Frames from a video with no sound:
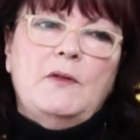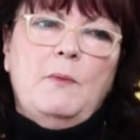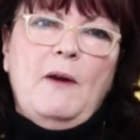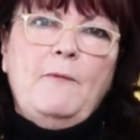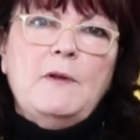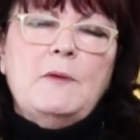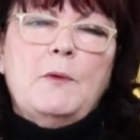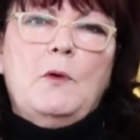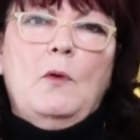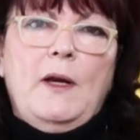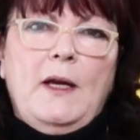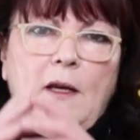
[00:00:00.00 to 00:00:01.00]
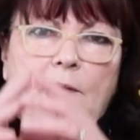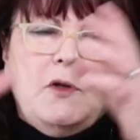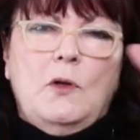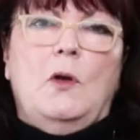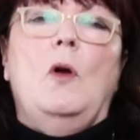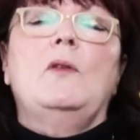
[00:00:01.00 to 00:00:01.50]
the reference recording gives you
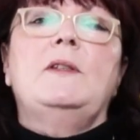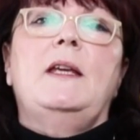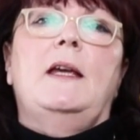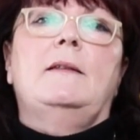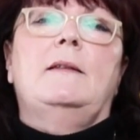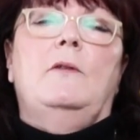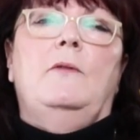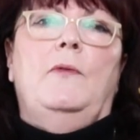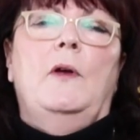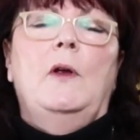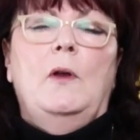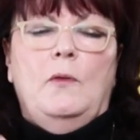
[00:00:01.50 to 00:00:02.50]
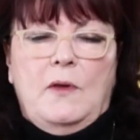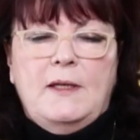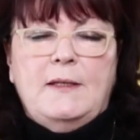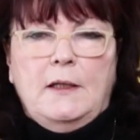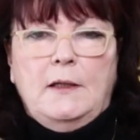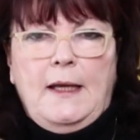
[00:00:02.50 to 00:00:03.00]
the context of
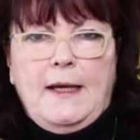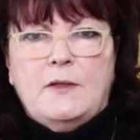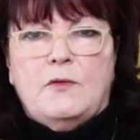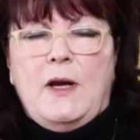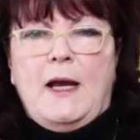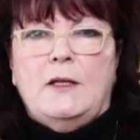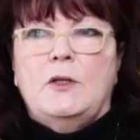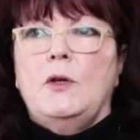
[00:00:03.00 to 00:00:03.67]
this little extract.